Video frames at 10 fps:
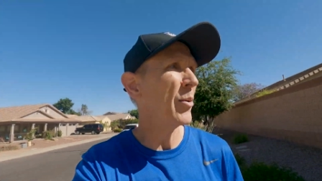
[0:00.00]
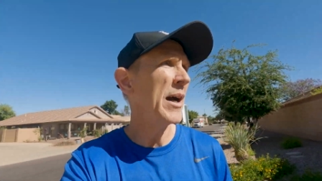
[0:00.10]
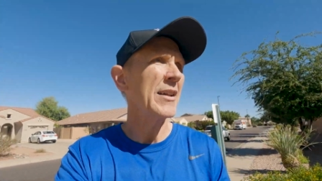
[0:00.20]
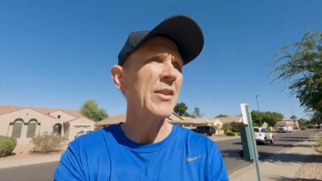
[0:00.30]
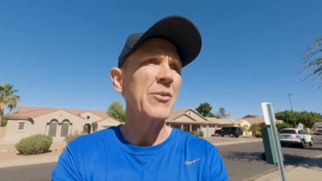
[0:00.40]
and go
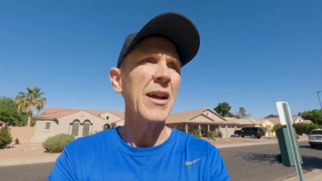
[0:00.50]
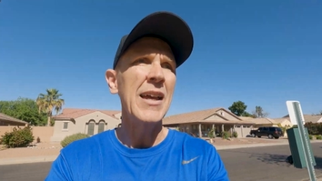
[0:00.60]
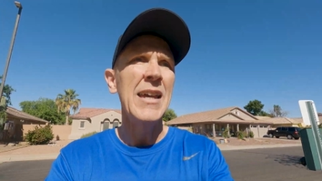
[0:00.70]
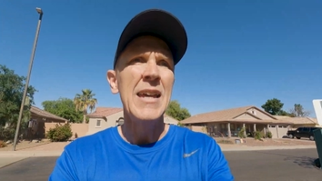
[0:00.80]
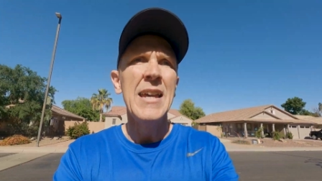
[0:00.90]
back this
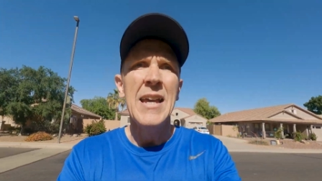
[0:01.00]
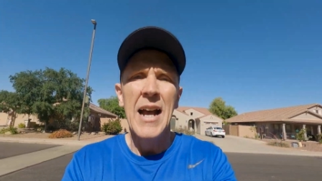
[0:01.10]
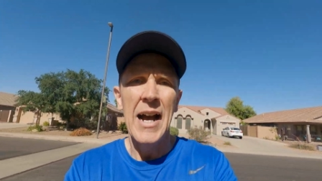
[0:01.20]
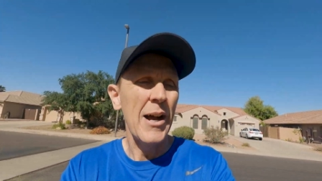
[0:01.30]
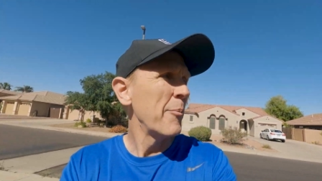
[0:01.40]
way.
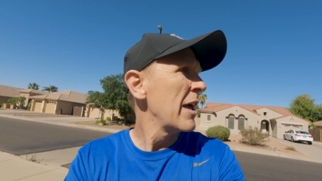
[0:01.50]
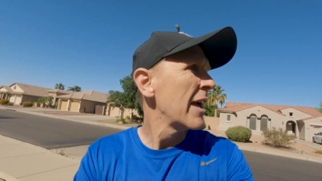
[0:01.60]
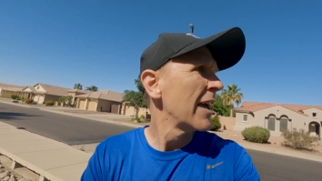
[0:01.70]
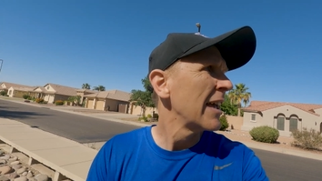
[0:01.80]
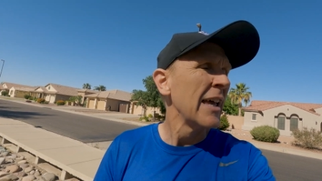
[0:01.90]
Um,
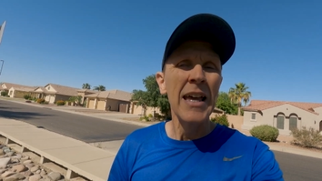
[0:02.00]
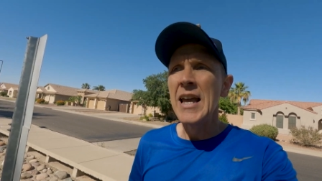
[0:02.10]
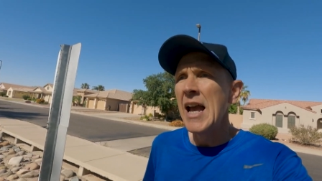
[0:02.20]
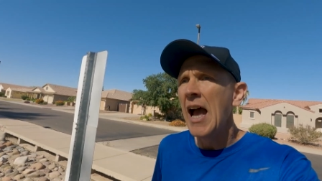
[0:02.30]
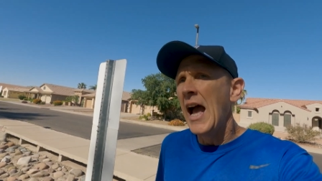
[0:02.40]

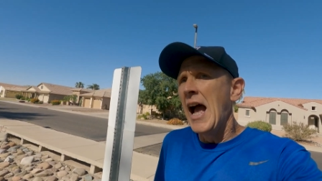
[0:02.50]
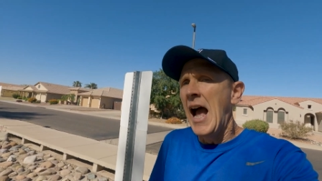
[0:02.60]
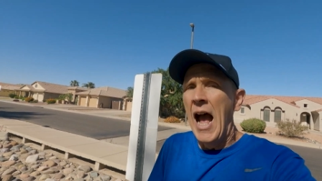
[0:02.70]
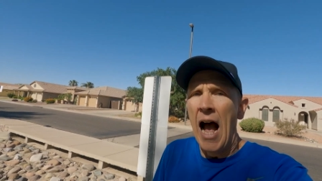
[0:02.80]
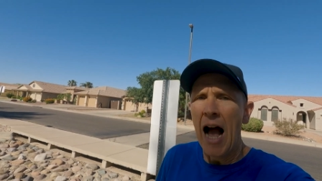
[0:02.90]

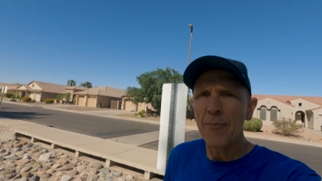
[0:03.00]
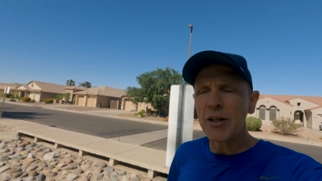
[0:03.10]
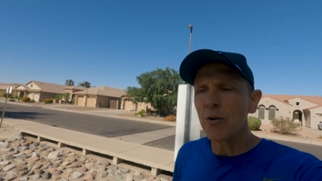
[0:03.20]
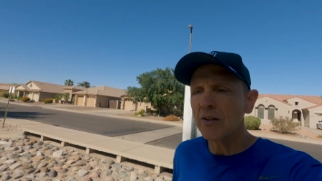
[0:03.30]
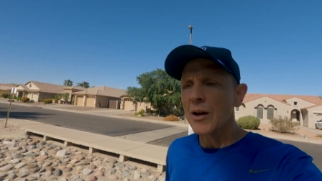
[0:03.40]
I've
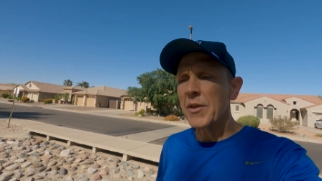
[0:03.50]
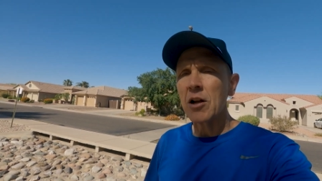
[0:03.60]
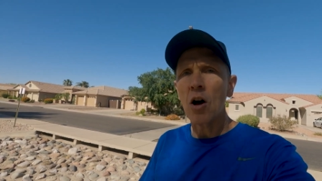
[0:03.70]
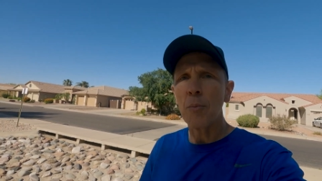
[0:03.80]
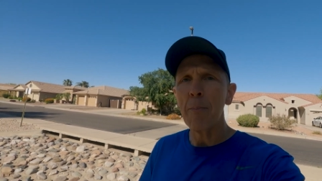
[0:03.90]
been doing
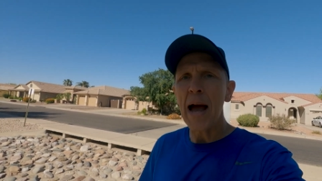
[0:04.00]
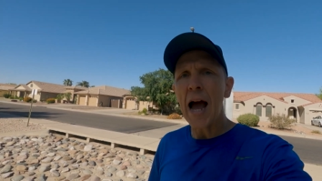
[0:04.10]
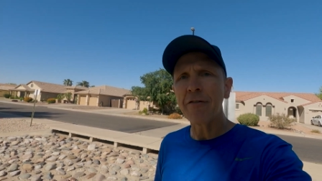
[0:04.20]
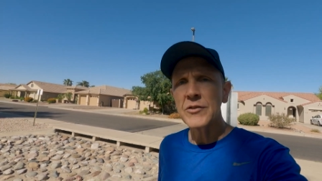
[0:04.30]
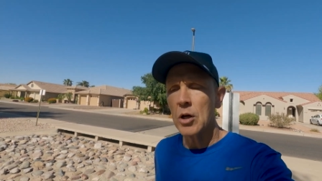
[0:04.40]
something called M
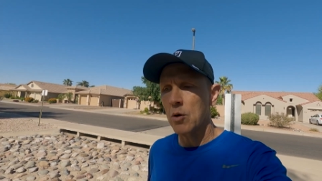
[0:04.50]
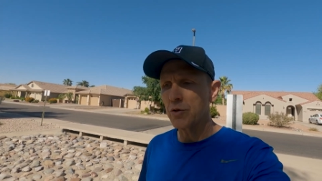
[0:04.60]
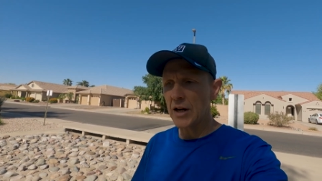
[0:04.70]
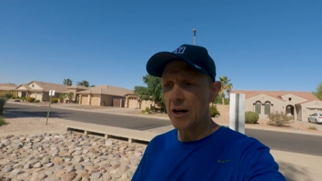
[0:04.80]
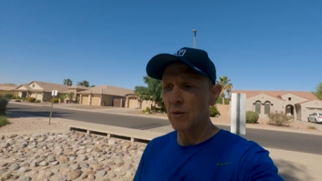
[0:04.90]
A F
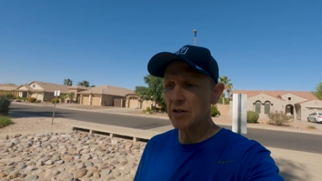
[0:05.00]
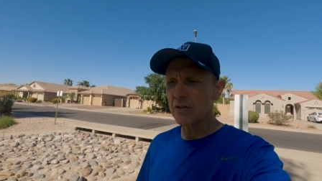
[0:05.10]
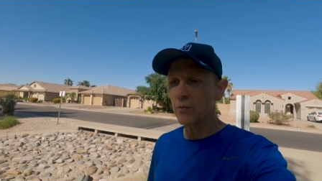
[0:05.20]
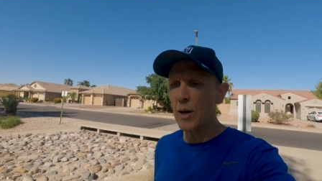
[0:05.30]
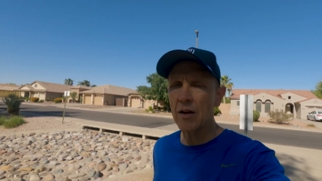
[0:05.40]
tone training, which
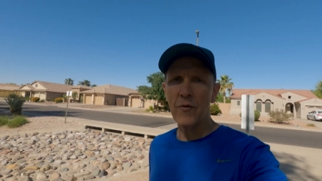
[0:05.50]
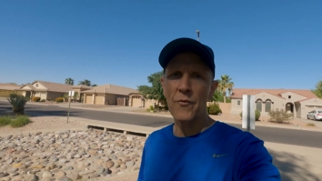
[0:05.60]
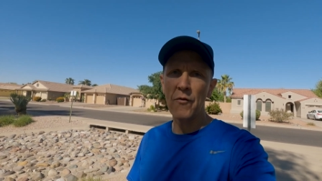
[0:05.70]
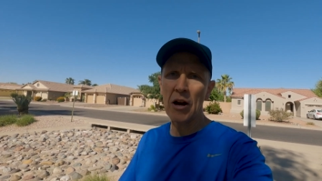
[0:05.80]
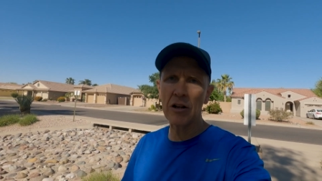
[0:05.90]
is
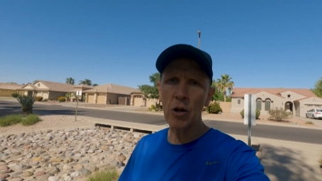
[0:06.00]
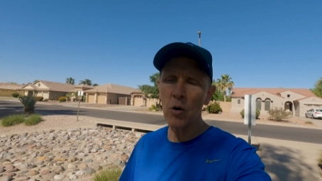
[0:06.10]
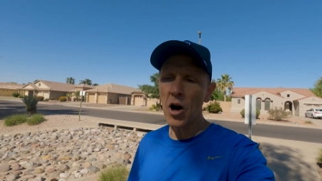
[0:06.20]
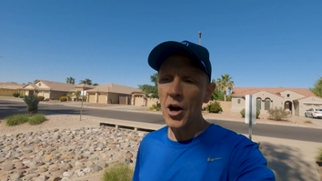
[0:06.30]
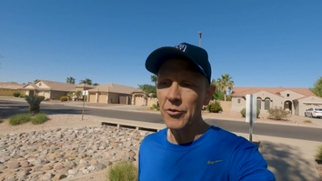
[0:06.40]
very
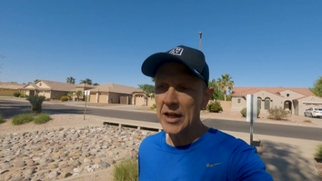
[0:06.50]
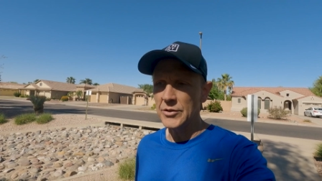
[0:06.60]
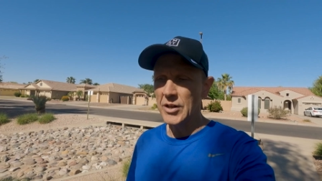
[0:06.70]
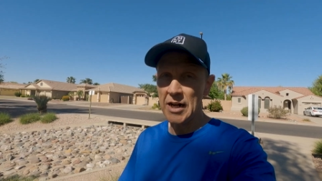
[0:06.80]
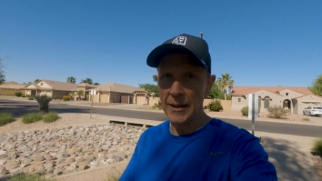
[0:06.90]
low heart
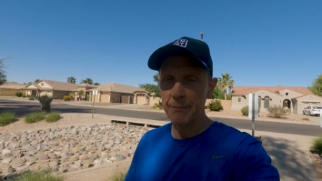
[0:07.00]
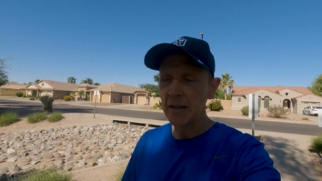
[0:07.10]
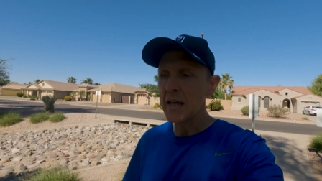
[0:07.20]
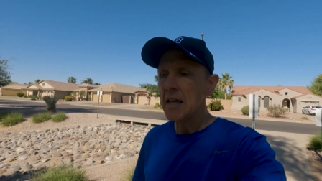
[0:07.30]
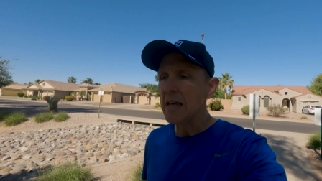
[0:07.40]
rate training.
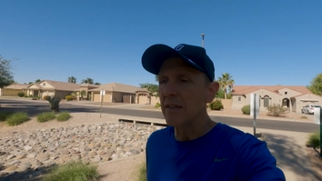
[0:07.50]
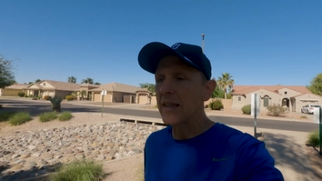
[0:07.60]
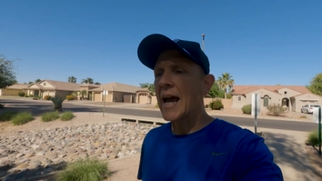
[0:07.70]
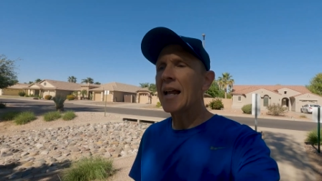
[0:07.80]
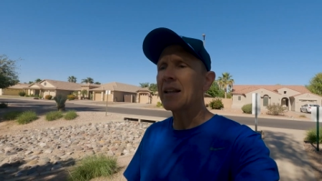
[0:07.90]

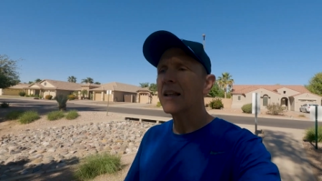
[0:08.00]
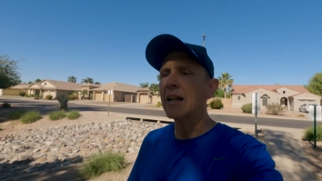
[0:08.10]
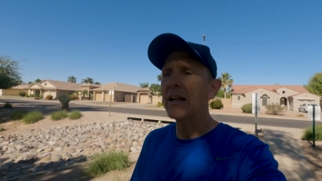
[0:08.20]
That